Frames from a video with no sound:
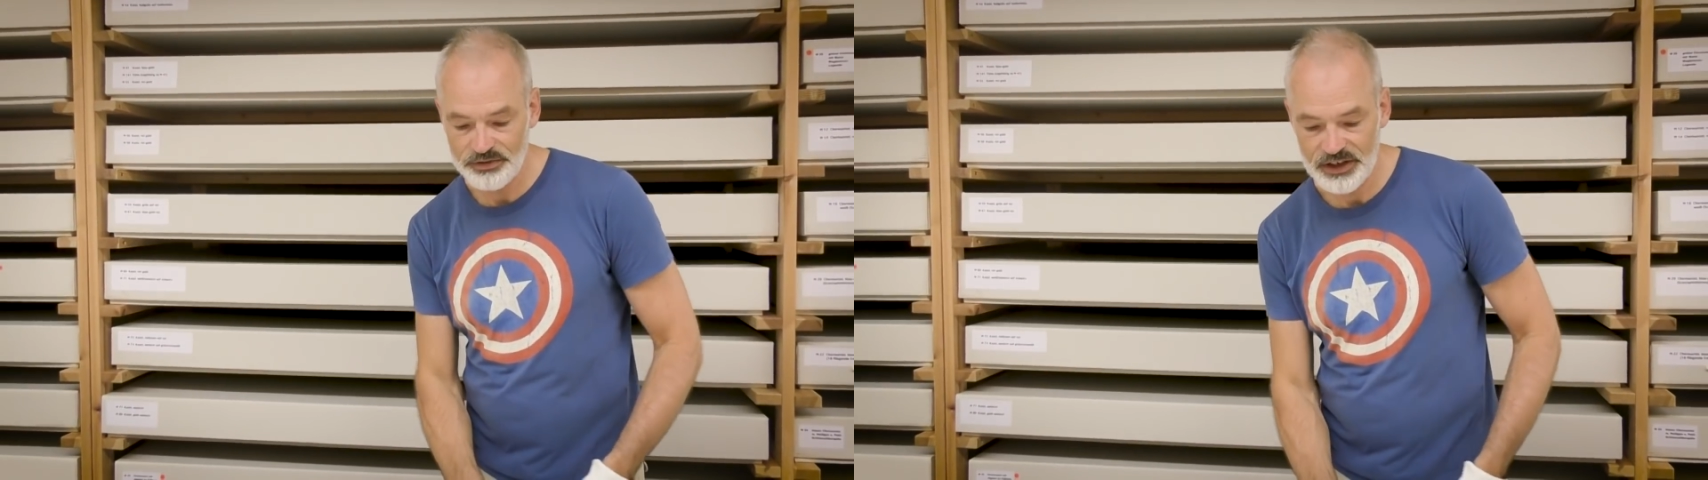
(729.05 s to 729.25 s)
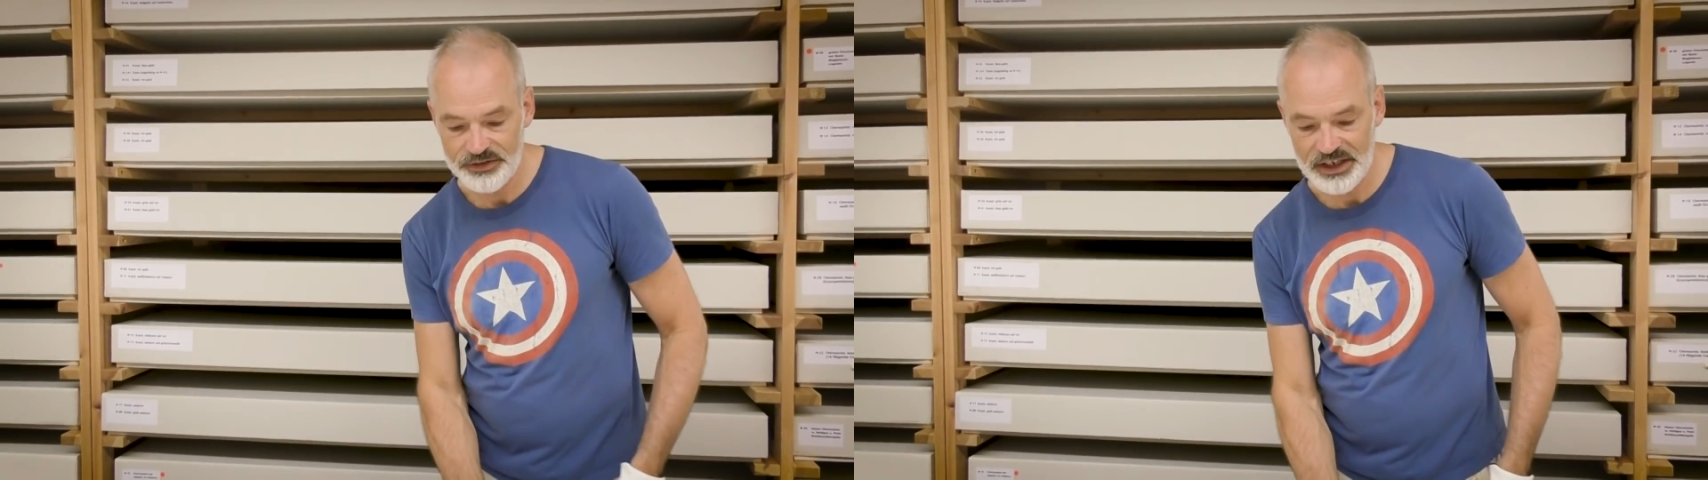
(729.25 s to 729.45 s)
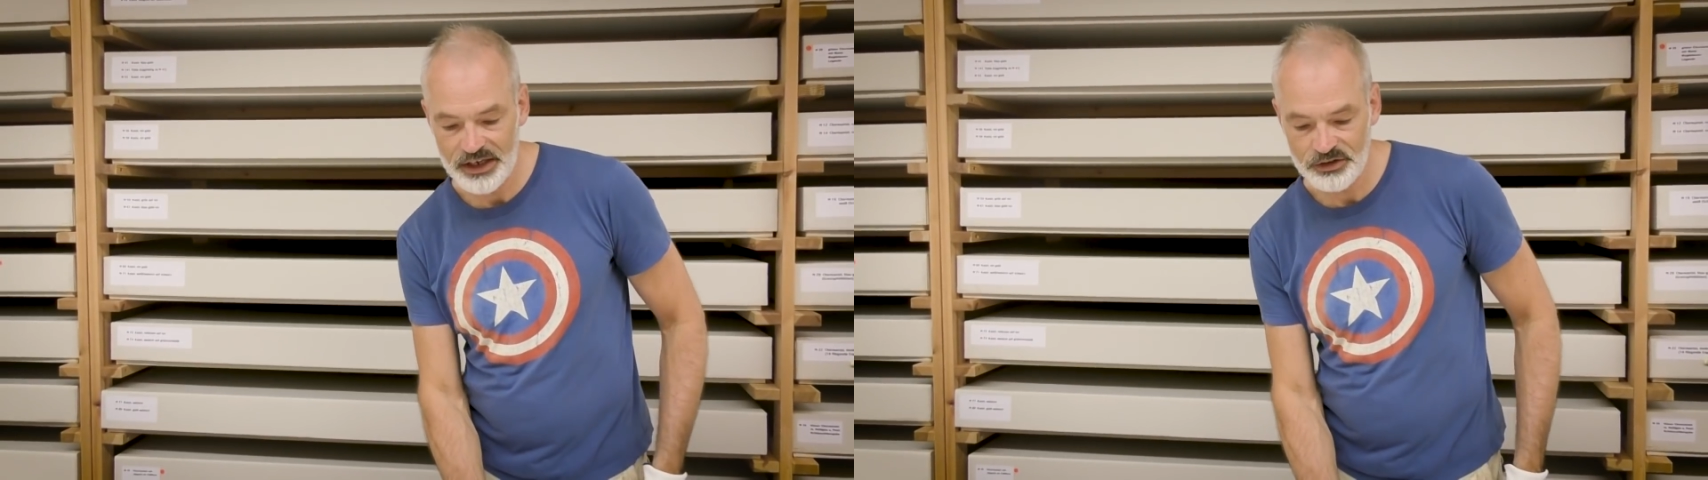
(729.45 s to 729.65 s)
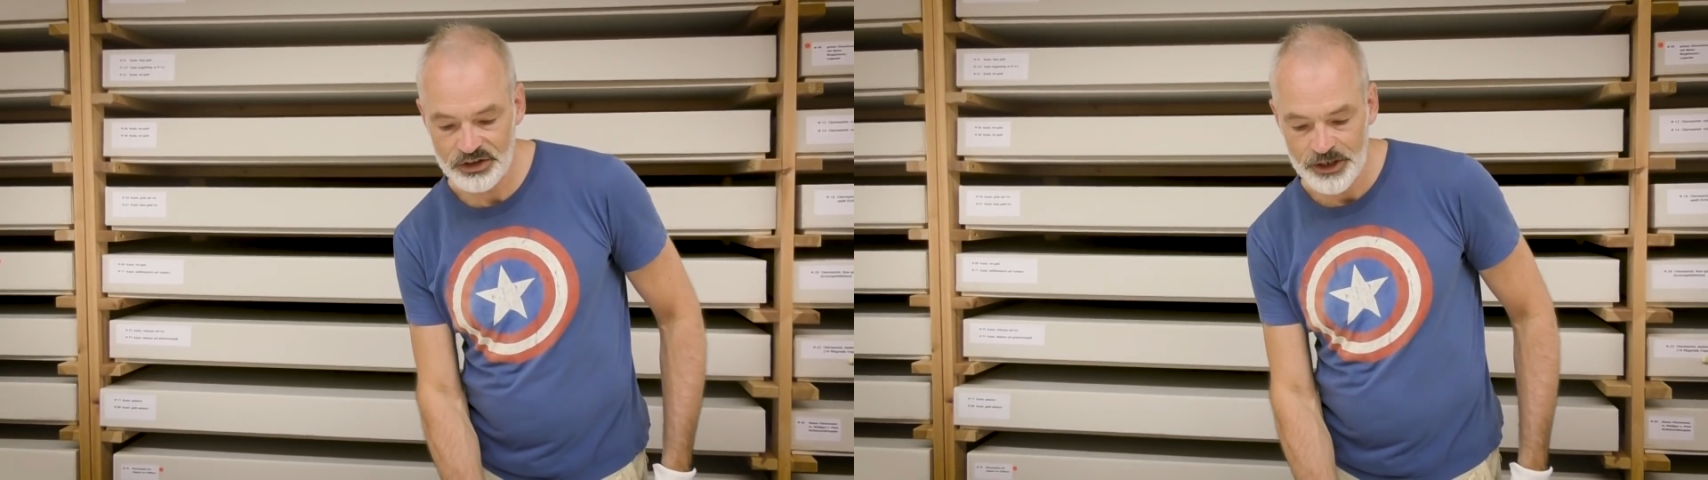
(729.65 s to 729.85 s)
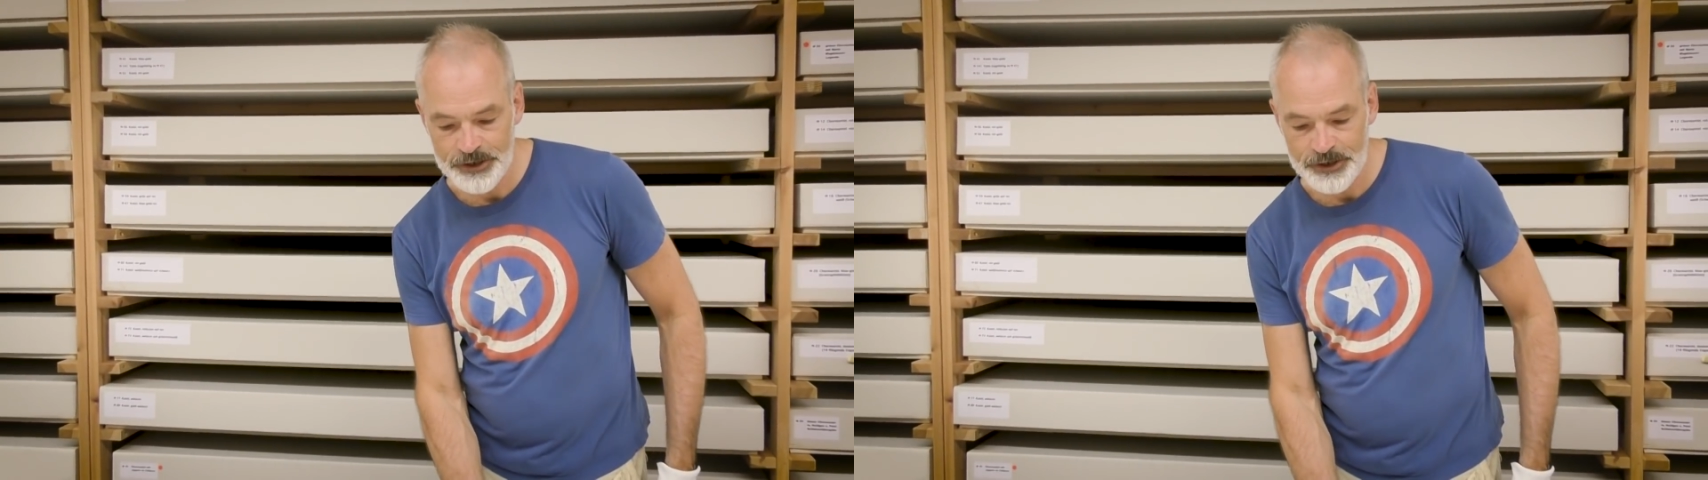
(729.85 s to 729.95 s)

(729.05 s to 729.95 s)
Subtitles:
found out.